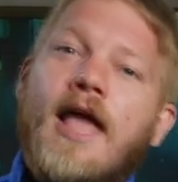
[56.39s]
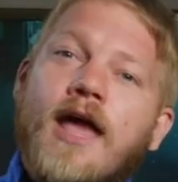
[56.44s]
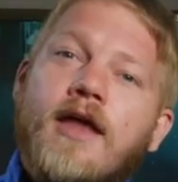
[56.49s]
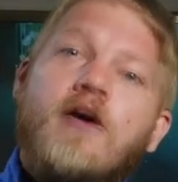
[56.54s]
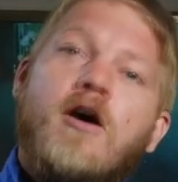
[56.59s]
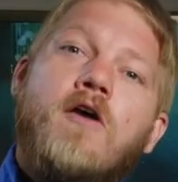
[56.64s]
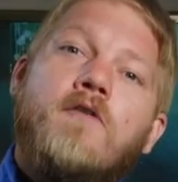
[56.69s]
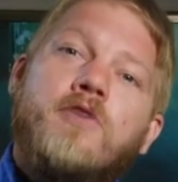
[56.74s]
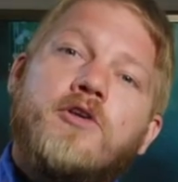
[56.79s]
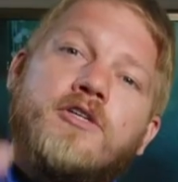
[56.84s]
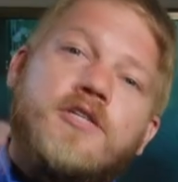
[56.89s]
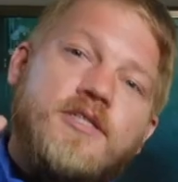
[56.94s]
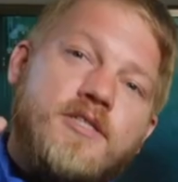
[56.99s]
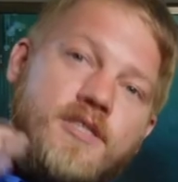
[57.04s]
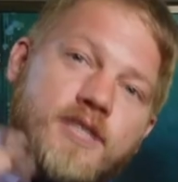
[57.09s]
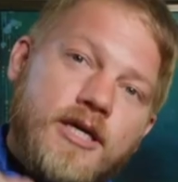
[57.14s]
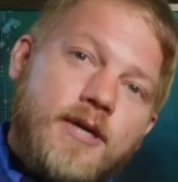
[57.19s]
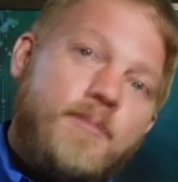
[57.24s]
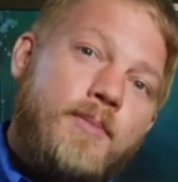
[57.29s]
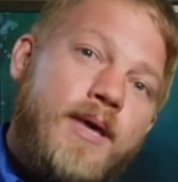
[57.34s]
head over to
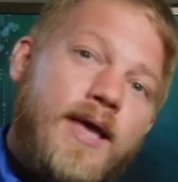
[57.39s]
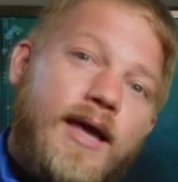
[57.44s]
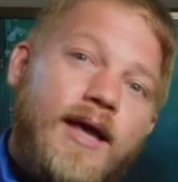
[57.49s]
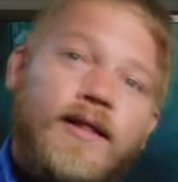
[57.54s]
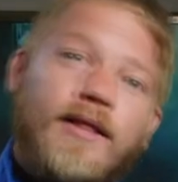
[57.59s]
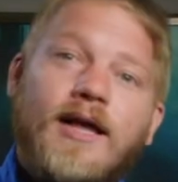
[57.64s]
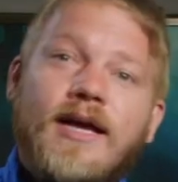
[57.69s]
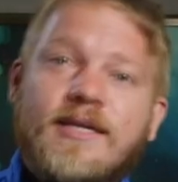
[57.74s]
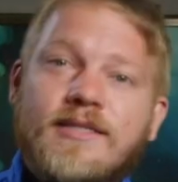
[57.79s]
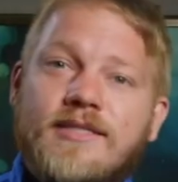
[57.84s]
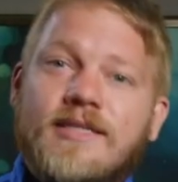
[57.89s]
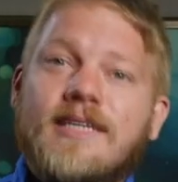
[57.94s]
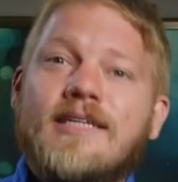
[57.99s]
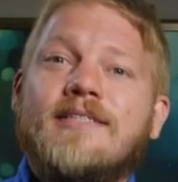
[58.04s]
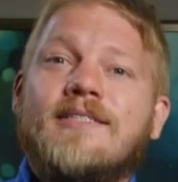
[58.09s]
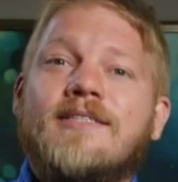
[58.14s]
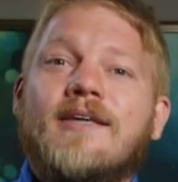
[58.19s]
c p l i c